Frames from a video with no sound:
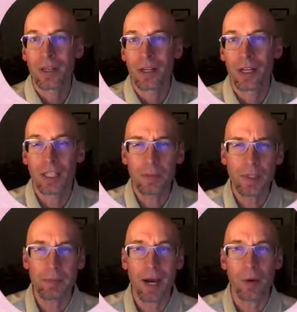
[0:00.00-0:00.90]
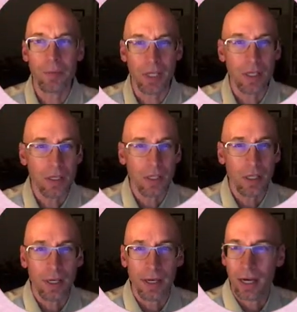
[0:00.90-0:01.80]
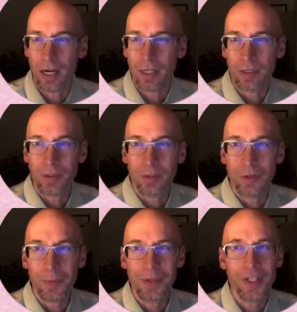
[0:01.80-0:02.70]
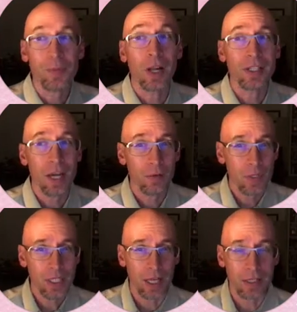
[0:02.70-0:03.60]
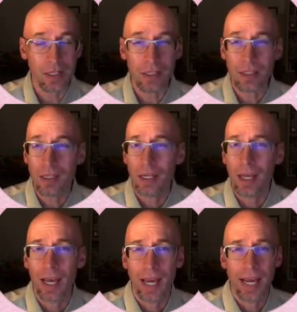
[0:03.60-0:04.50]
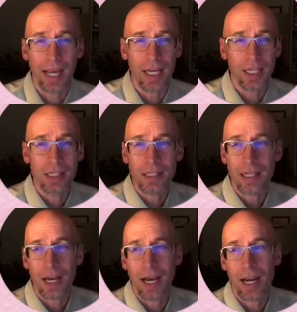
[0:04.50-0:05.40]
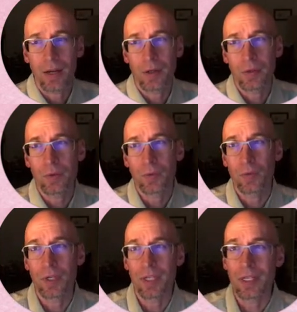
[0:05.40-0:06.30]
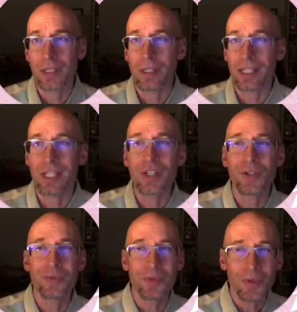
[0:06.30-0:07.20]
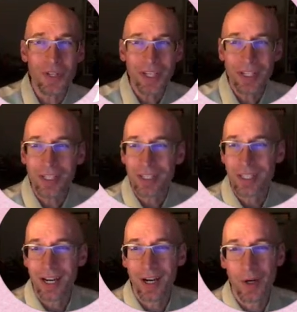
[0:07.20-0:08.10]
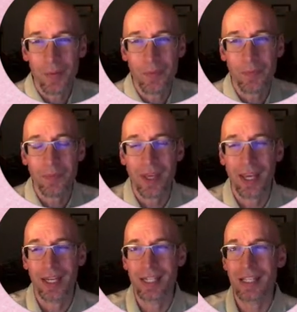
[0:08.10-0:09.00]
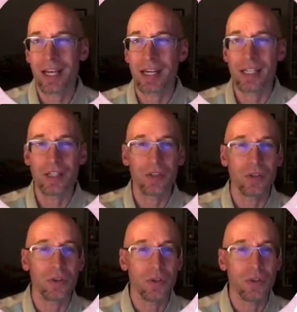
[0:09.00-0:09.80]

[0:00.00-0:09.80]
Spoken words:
A little bit about me. Grew up in a small town in Wisconsin, and I was into music and decided to